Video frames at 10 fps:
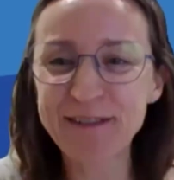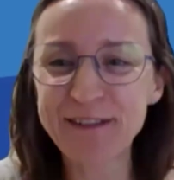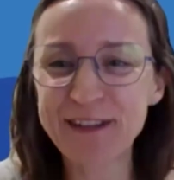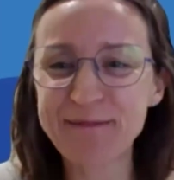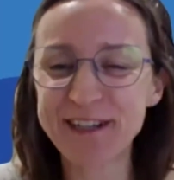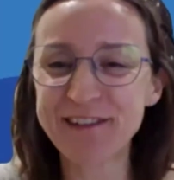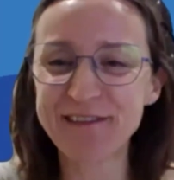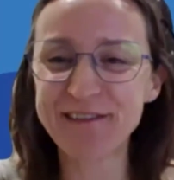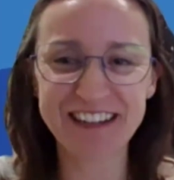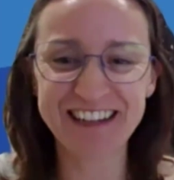you so much,
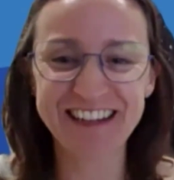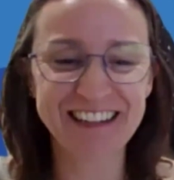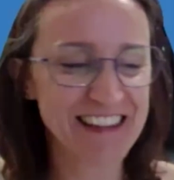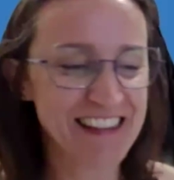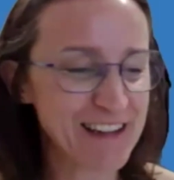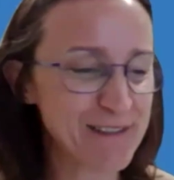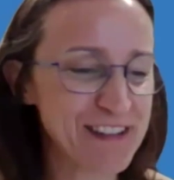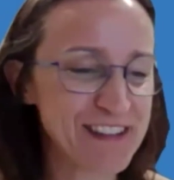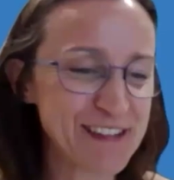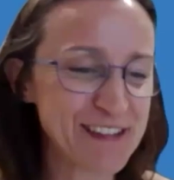Raj. That
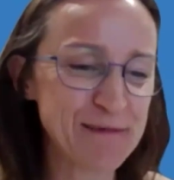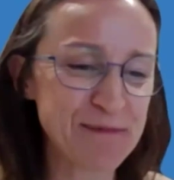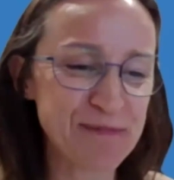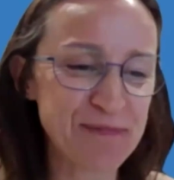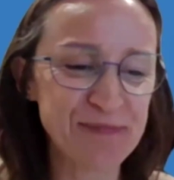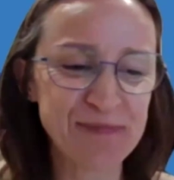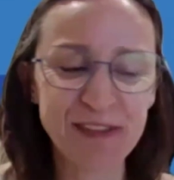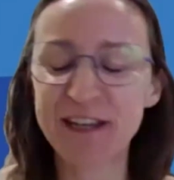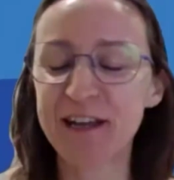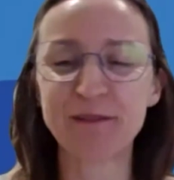was,
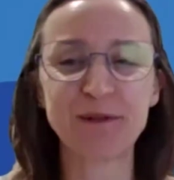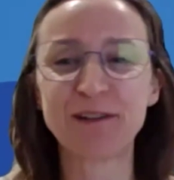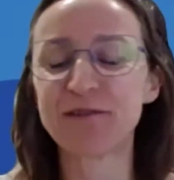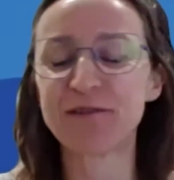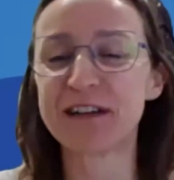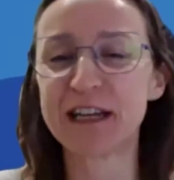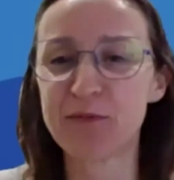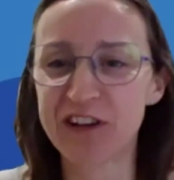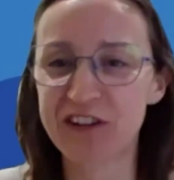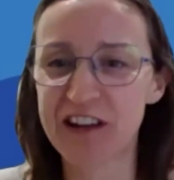we just really
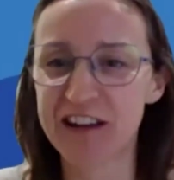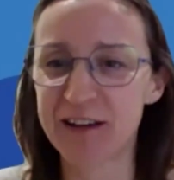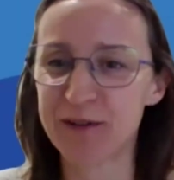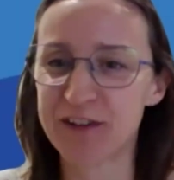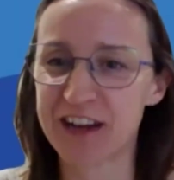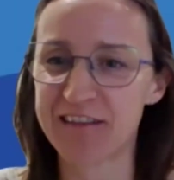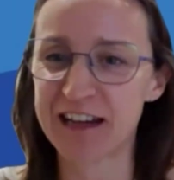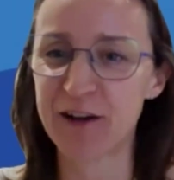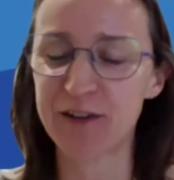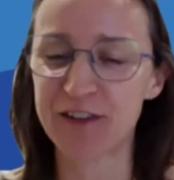appreciate you
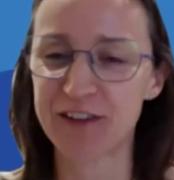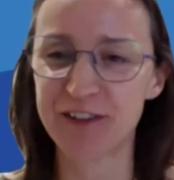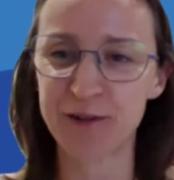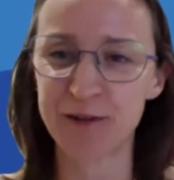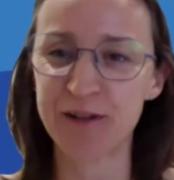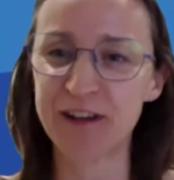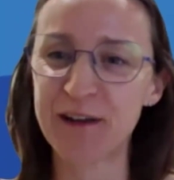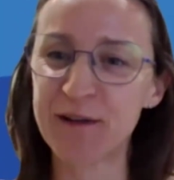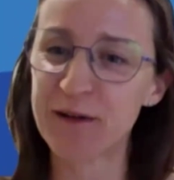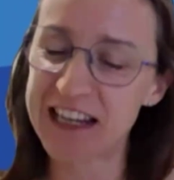sharing not just your
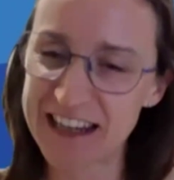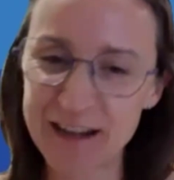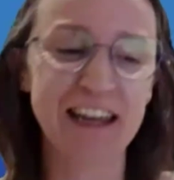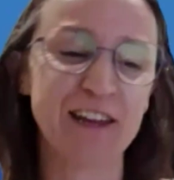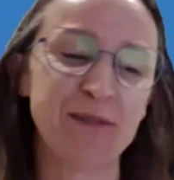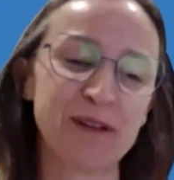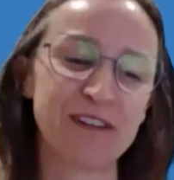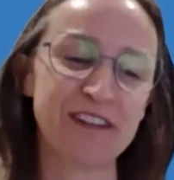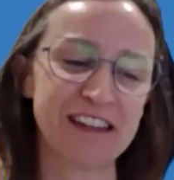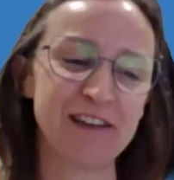clinical
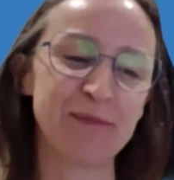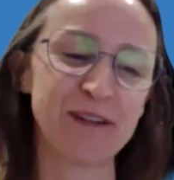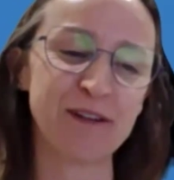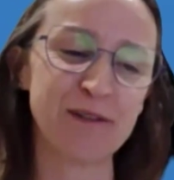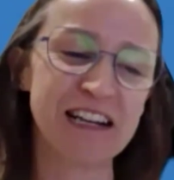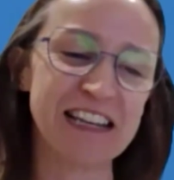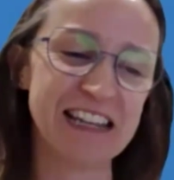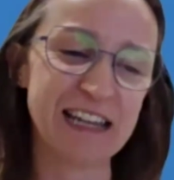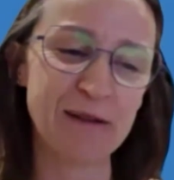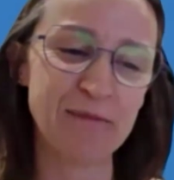expertise, but your
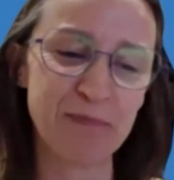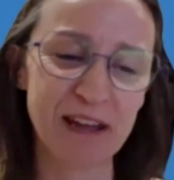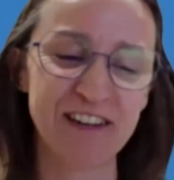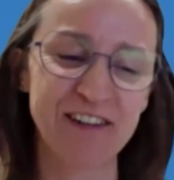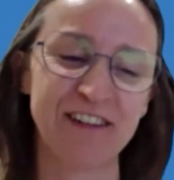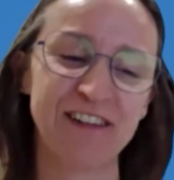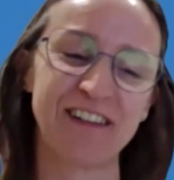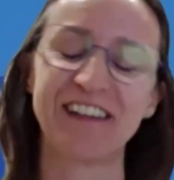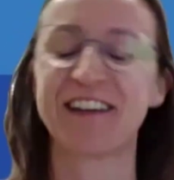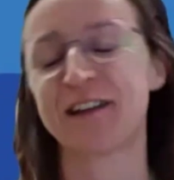clearly
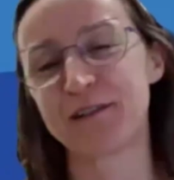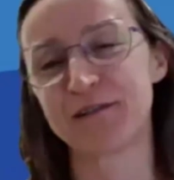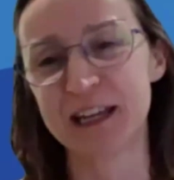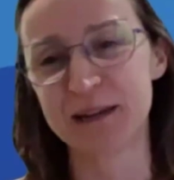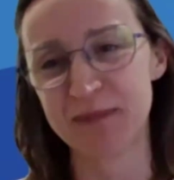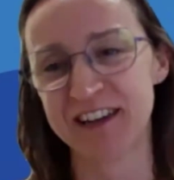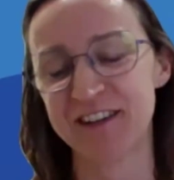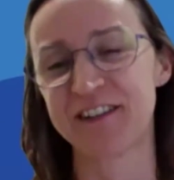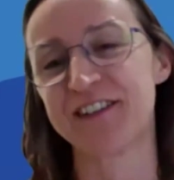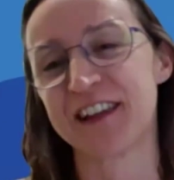patient, your really
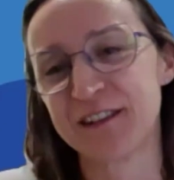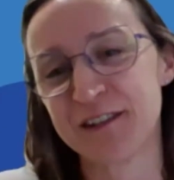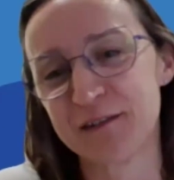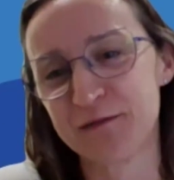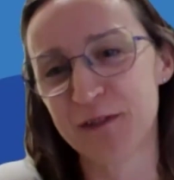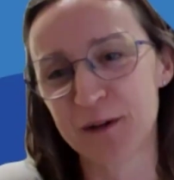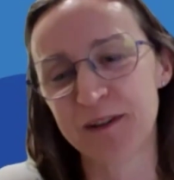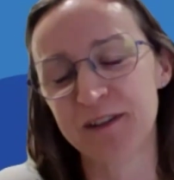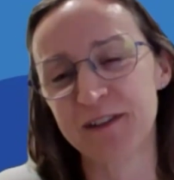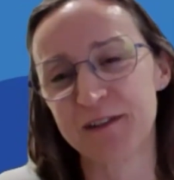patient-centered
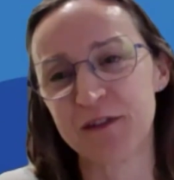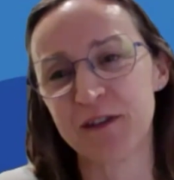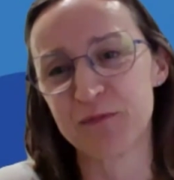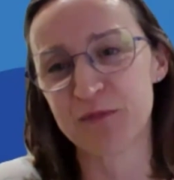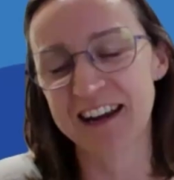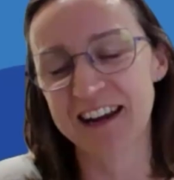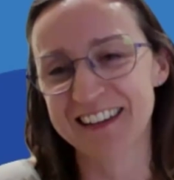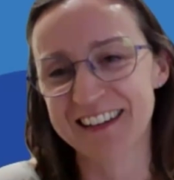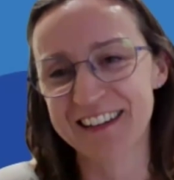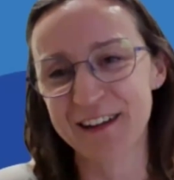focus of
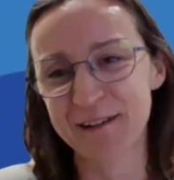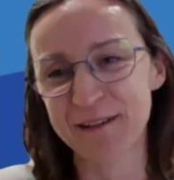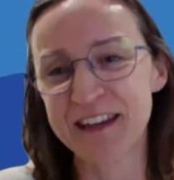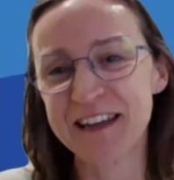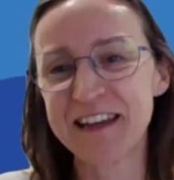practice. So